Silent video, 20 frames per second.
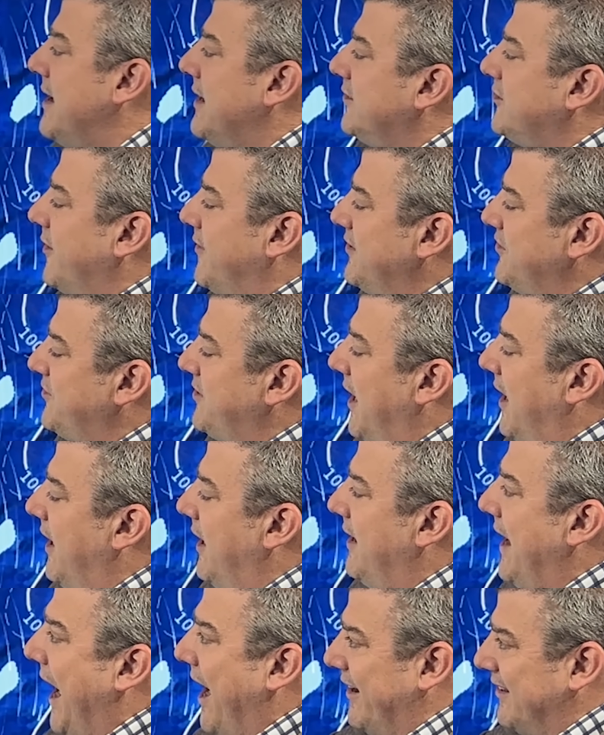So this is uh,
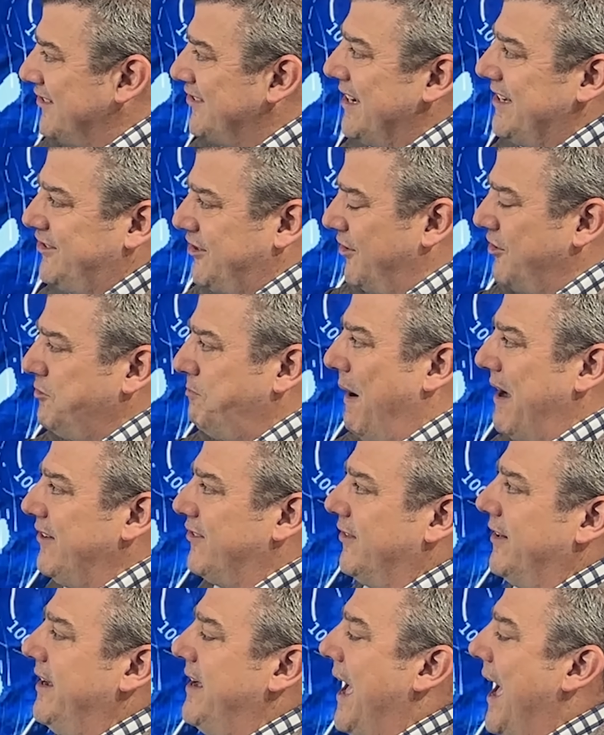out at sea. So this is
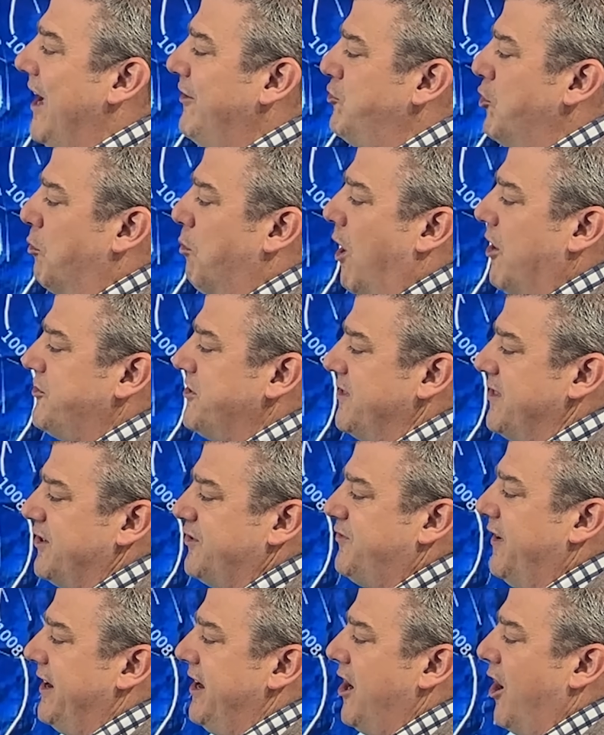basically as you're watching this
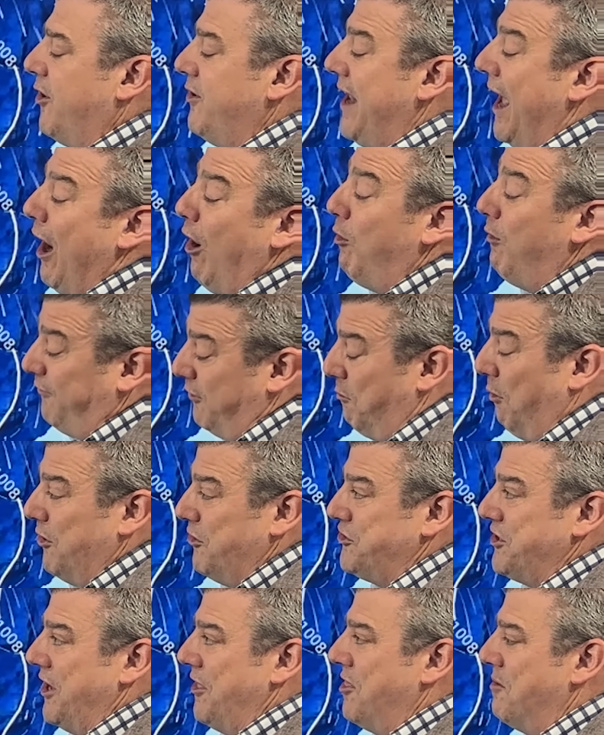video now, if you're
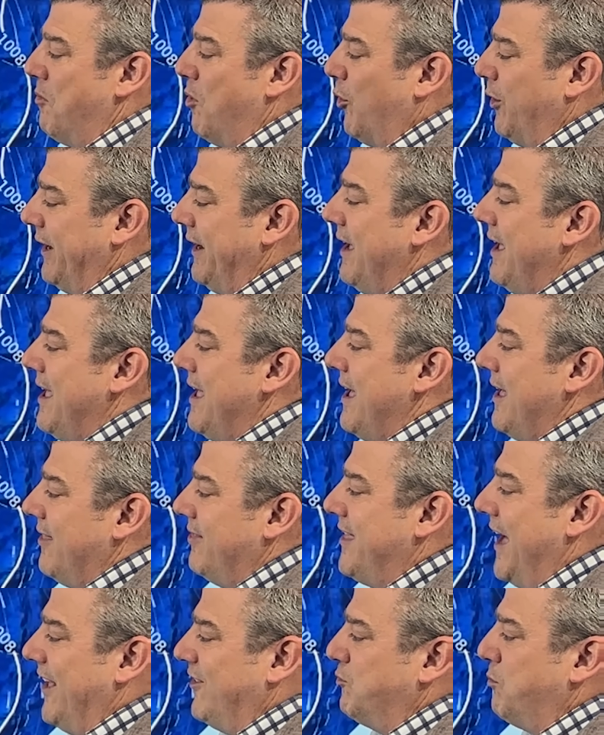watching it in the morning,
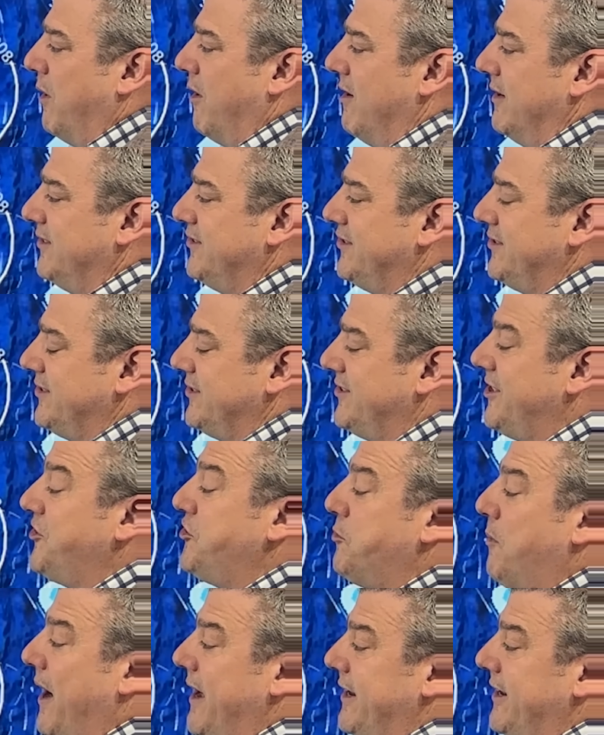that's where it's
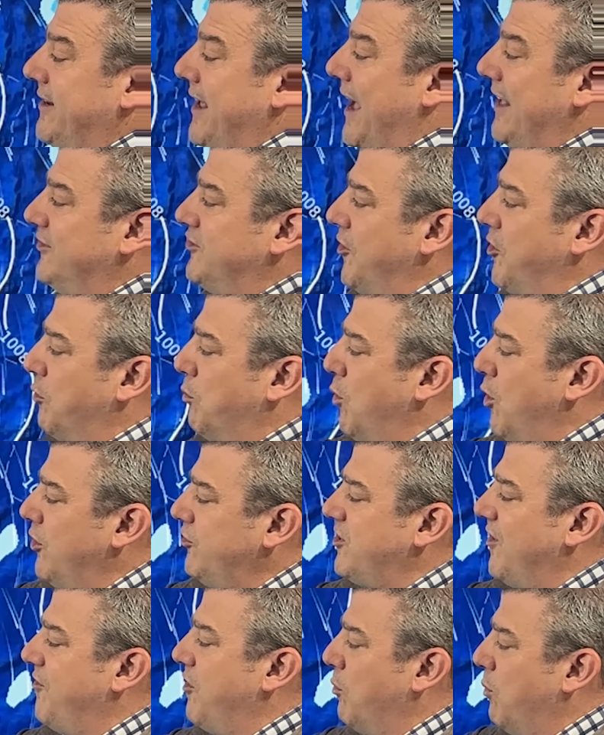situated. And so the worst
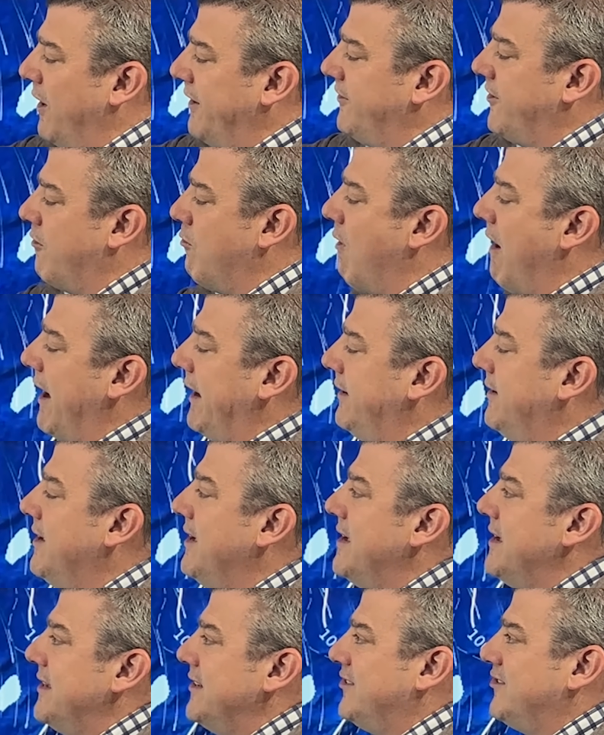of the wind and rain
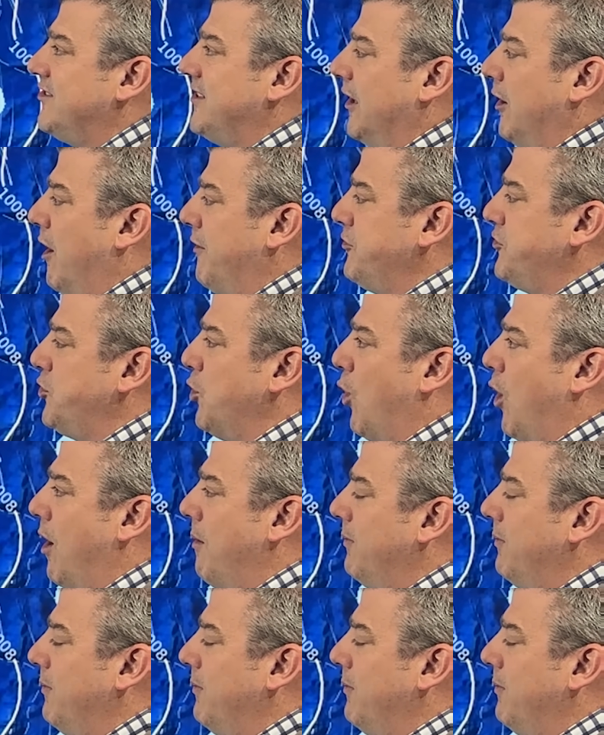still offshore.